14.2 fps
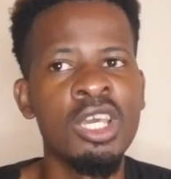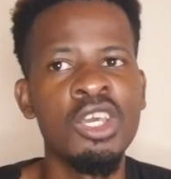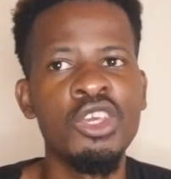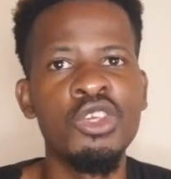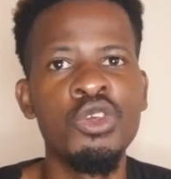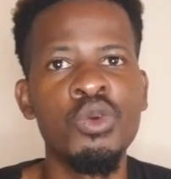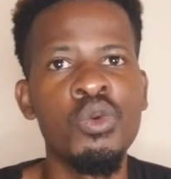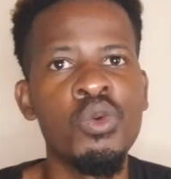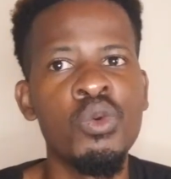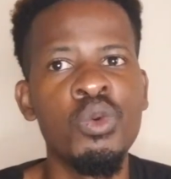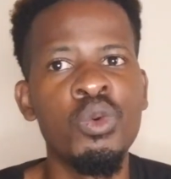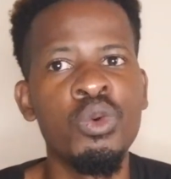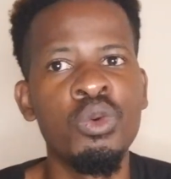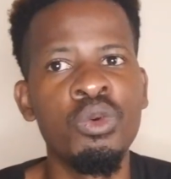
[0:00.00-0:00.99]

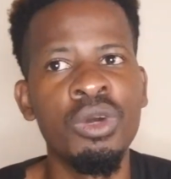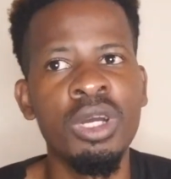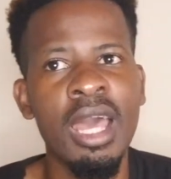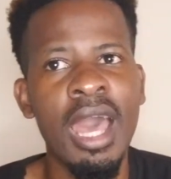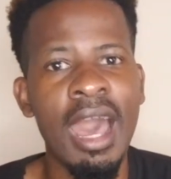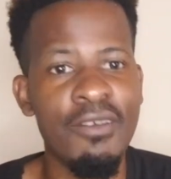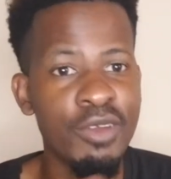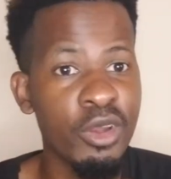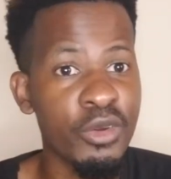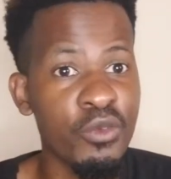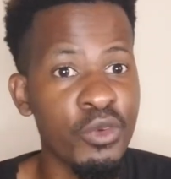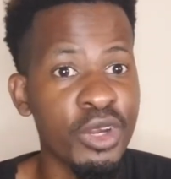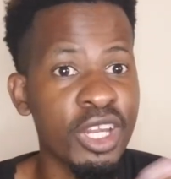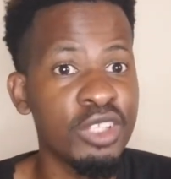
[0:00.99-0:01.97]
you have a lot
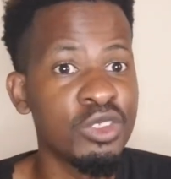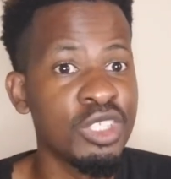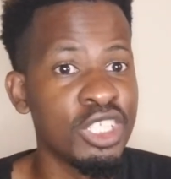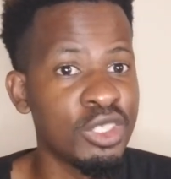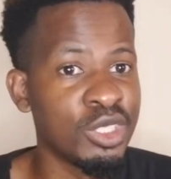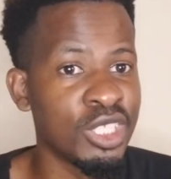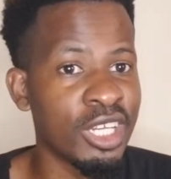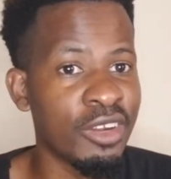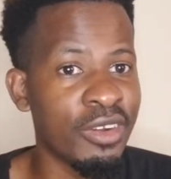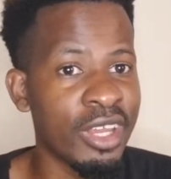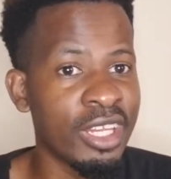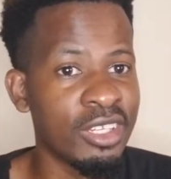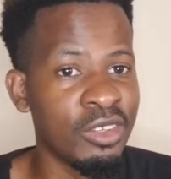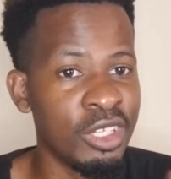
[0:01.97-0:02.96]
of work that you need to
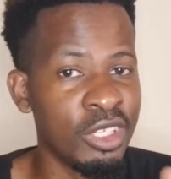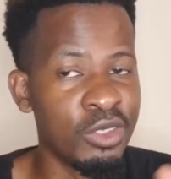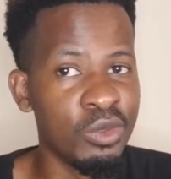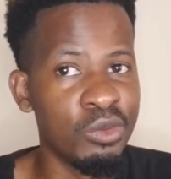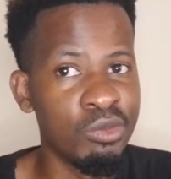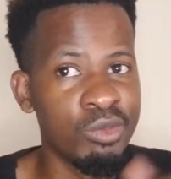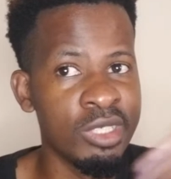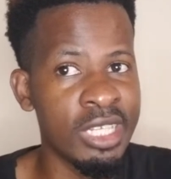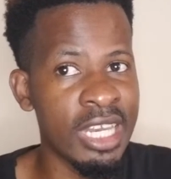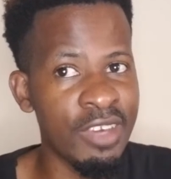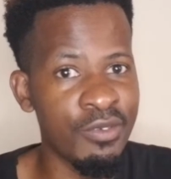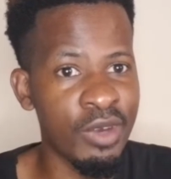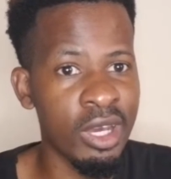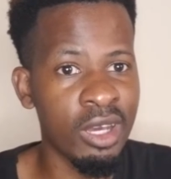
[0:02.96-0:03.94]
generate. You need to
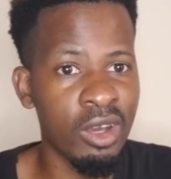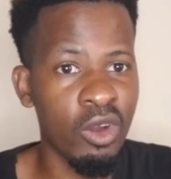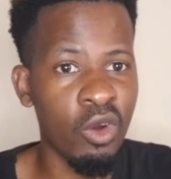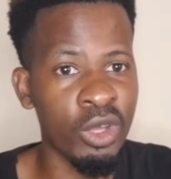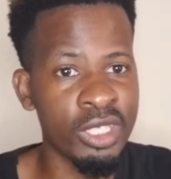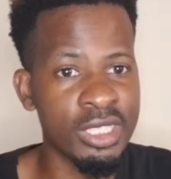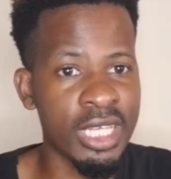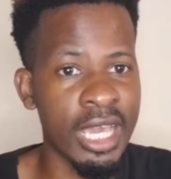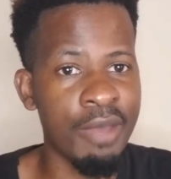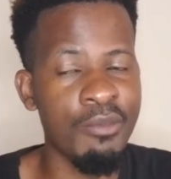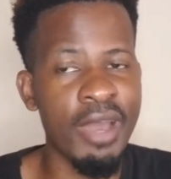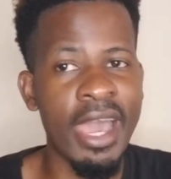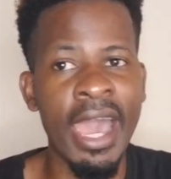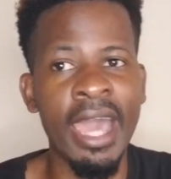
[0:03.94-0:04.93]
deliver on time,
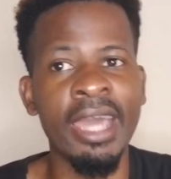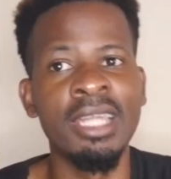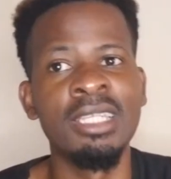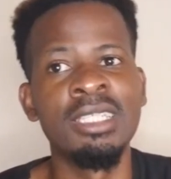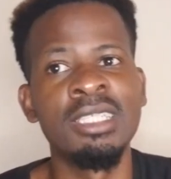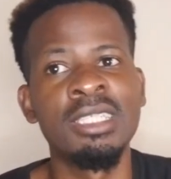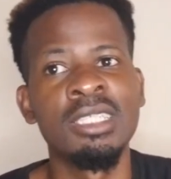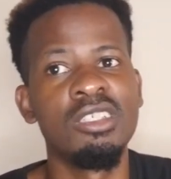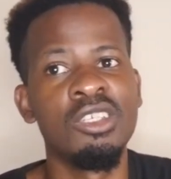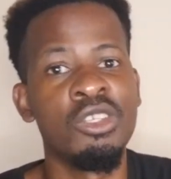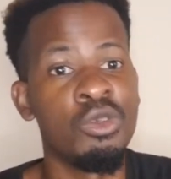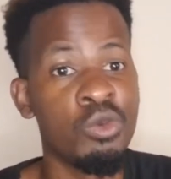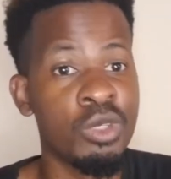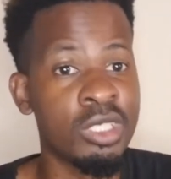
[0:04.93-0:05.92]
and
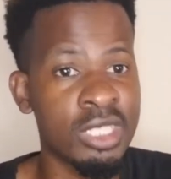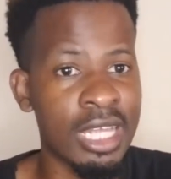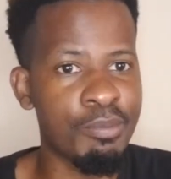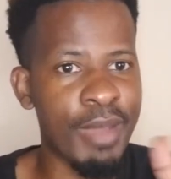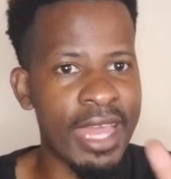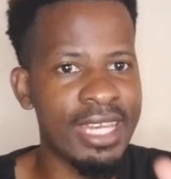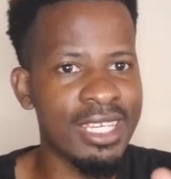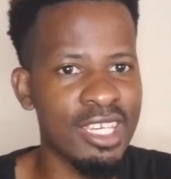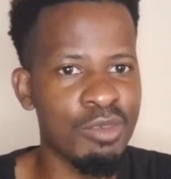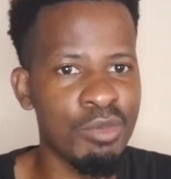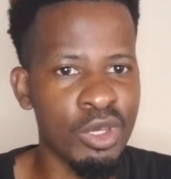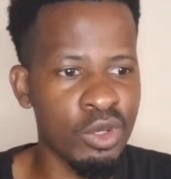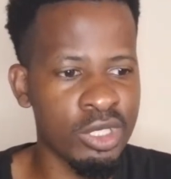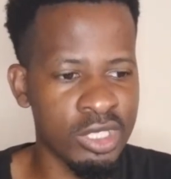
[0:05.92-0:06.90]
you start panicking
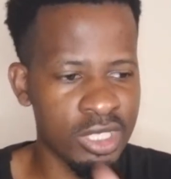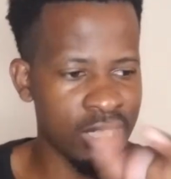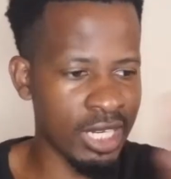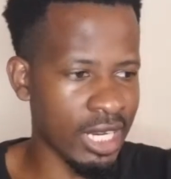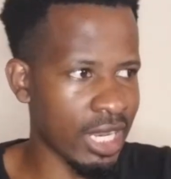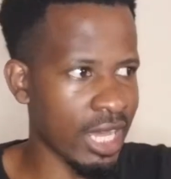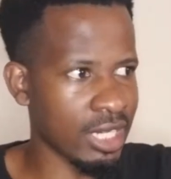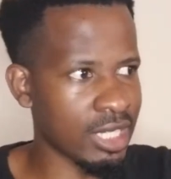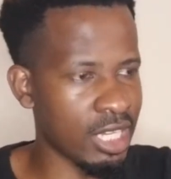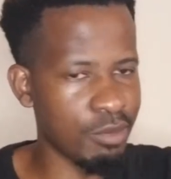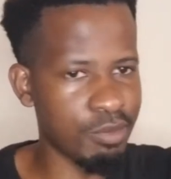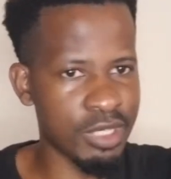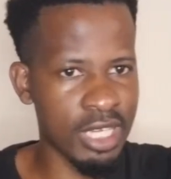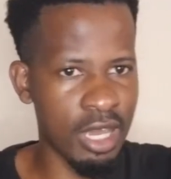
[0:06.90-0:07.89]
because the deadline
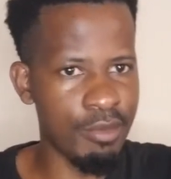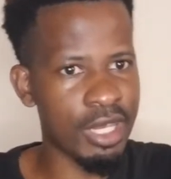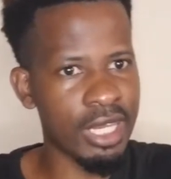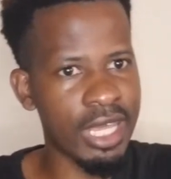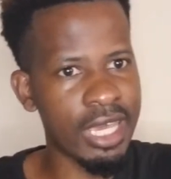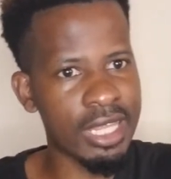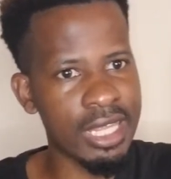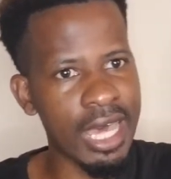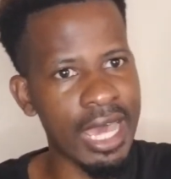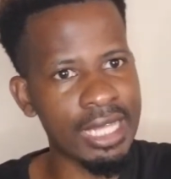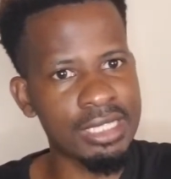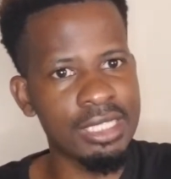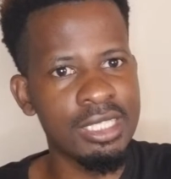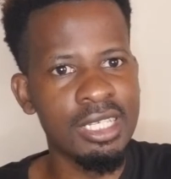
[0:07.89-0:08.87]
keeps coming like
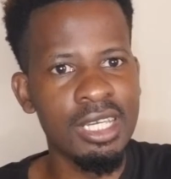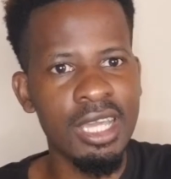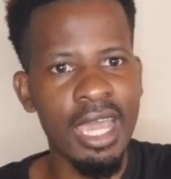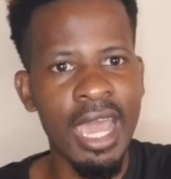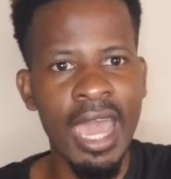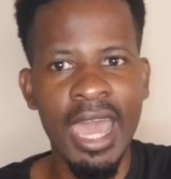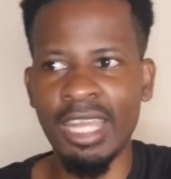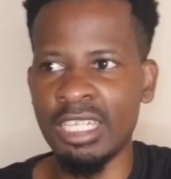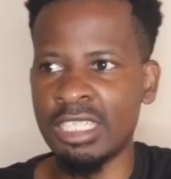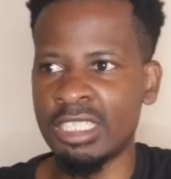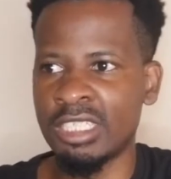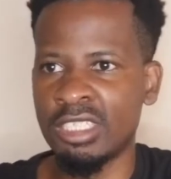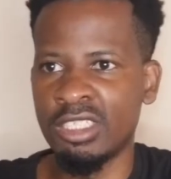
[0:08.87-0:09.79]
that, and